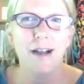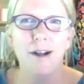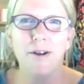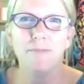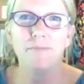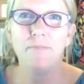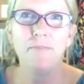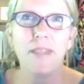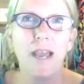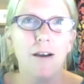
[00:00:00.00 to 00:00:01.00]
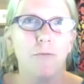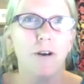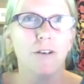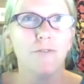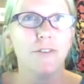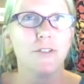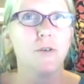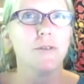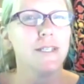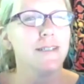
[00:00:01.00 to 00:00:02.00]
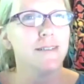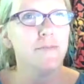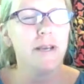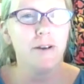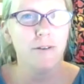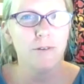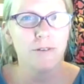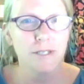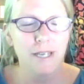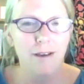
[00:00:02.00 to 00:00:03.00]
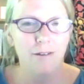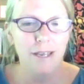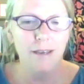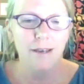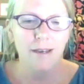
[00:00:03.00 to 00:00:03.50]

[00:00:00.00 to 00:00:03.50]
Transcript: I worked for the school system here in Wilkes County